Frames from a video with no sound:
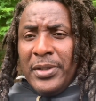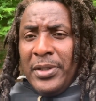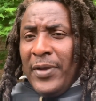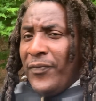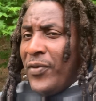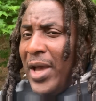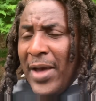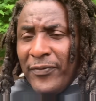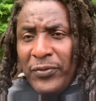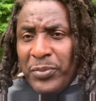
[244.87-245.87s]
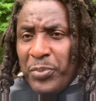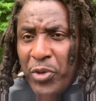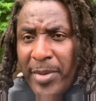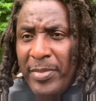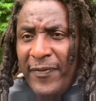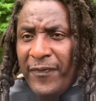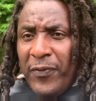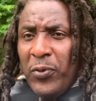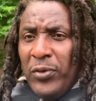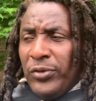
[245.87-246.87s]
if you haven't prepped
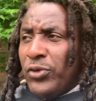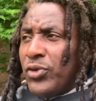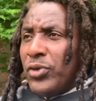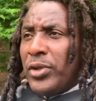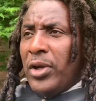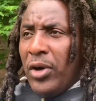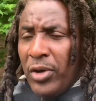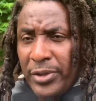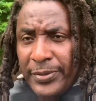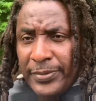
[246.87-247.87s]
before, you should learn.